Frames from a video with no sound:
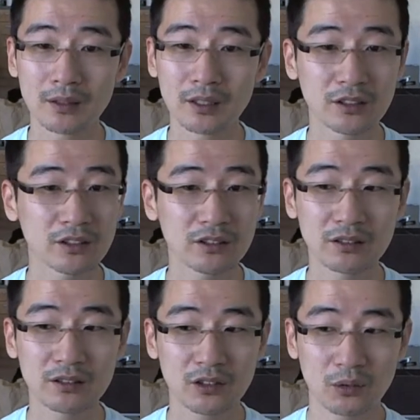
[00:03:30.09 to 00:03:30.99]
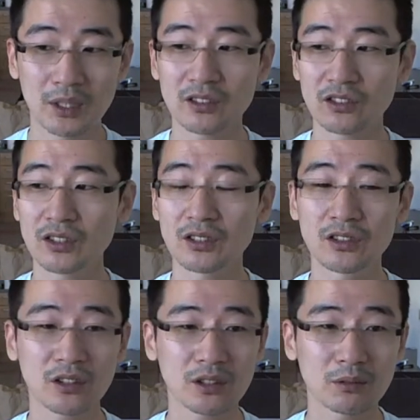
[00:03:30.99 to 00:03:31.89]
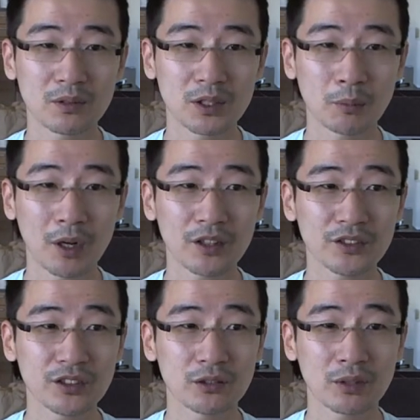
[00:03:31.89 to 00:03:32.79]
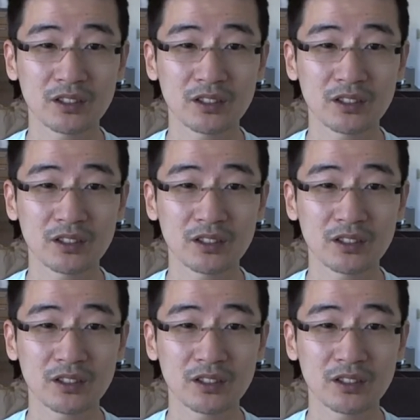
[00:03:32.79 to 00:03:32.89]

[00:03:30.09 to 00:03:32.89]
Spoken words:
it's great to see you turning your policies around.